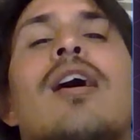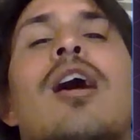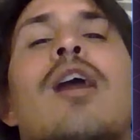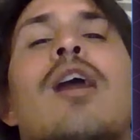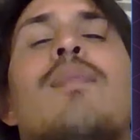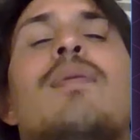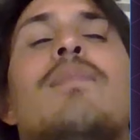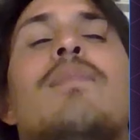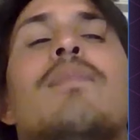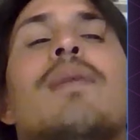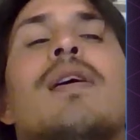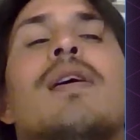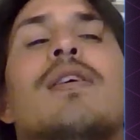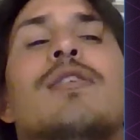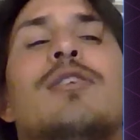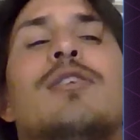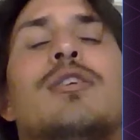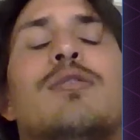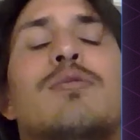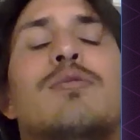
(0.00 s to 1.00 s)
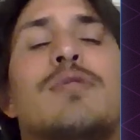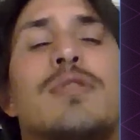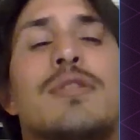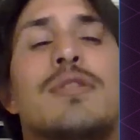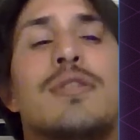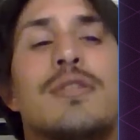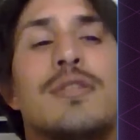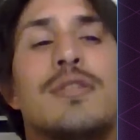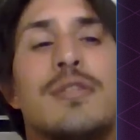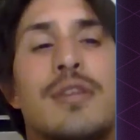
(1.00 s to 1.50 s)
Abhimanyu is
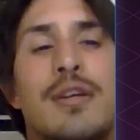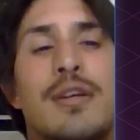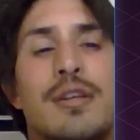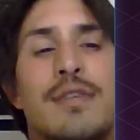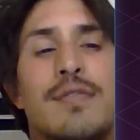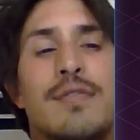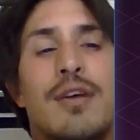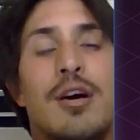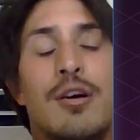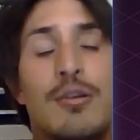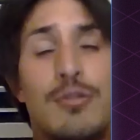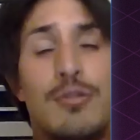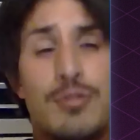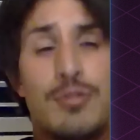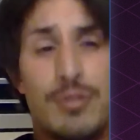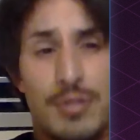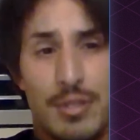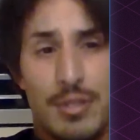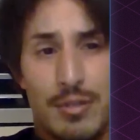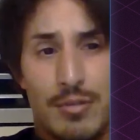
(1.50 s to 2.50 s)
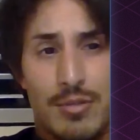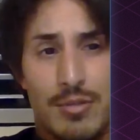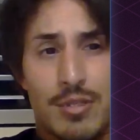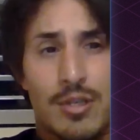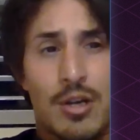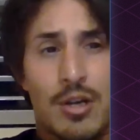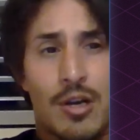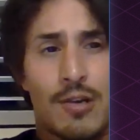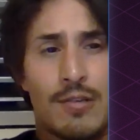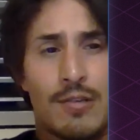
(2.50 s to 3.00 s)
the son of Arjuna,
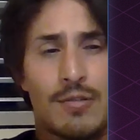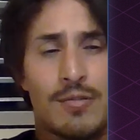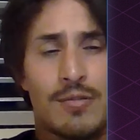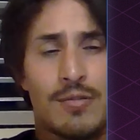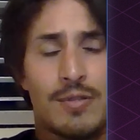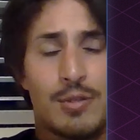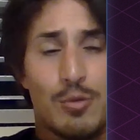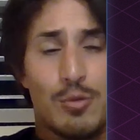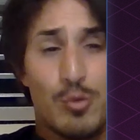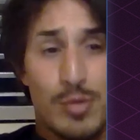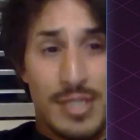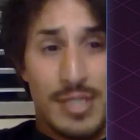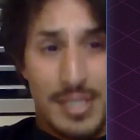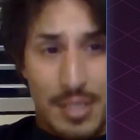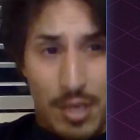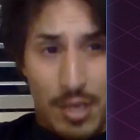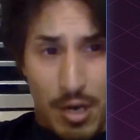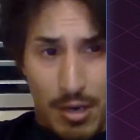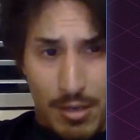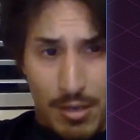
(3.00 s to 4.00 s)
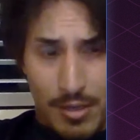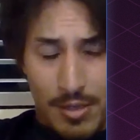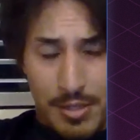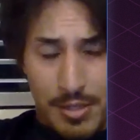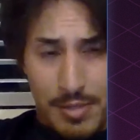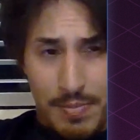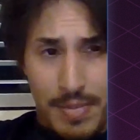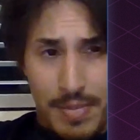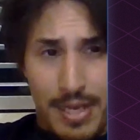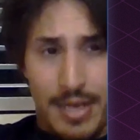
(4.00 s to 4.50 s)
who is
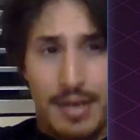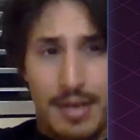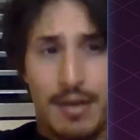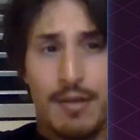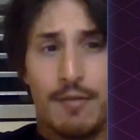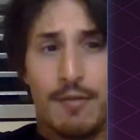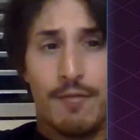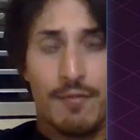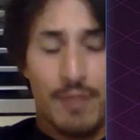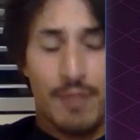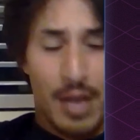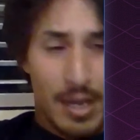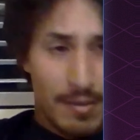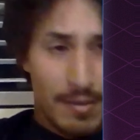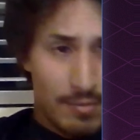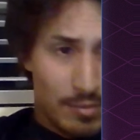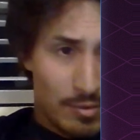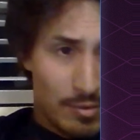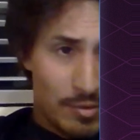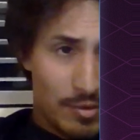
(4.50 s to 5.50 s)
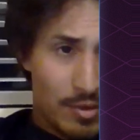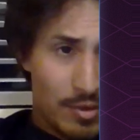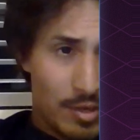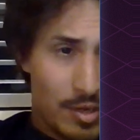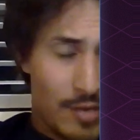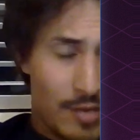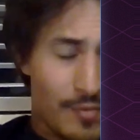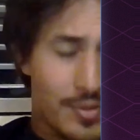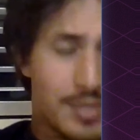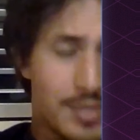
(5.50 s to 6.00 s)
Karna's main rival
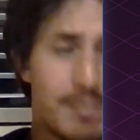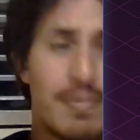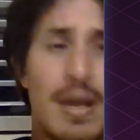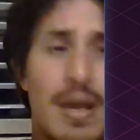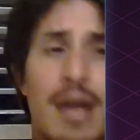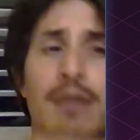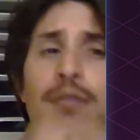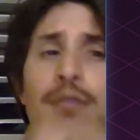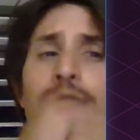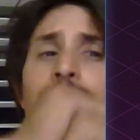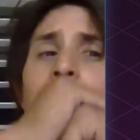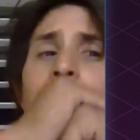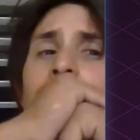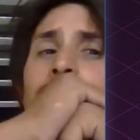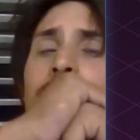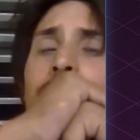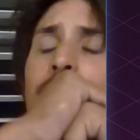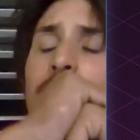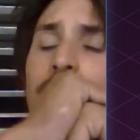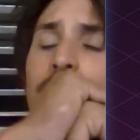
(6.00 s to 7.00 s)
on this battlefield.